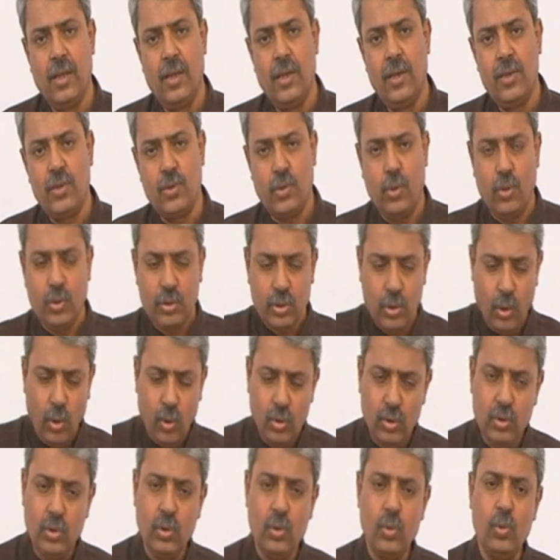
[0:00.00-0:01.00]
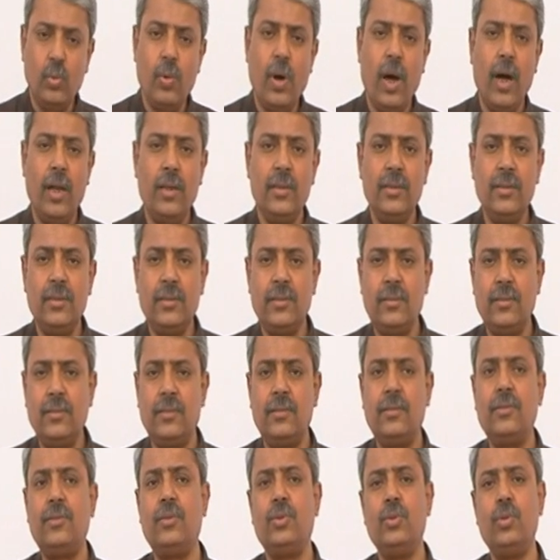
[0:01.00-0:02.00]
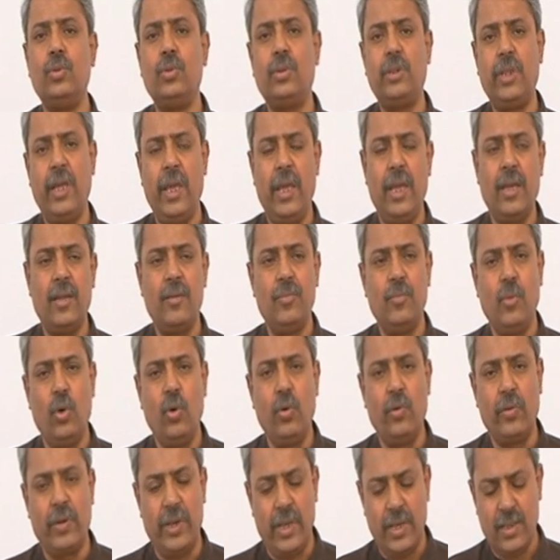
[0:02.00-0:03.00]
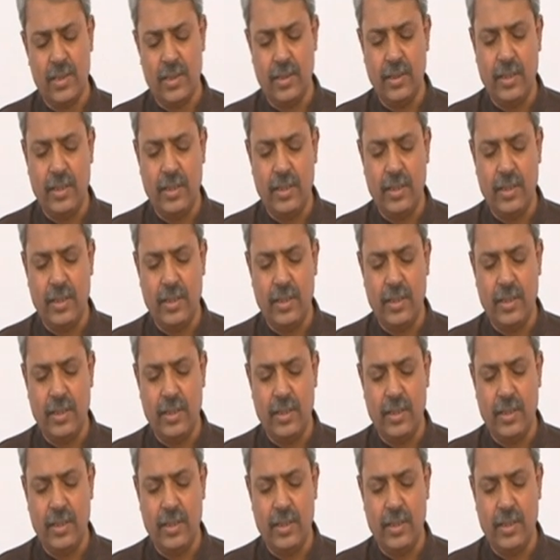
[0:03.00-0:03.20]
So those who want to take more risks,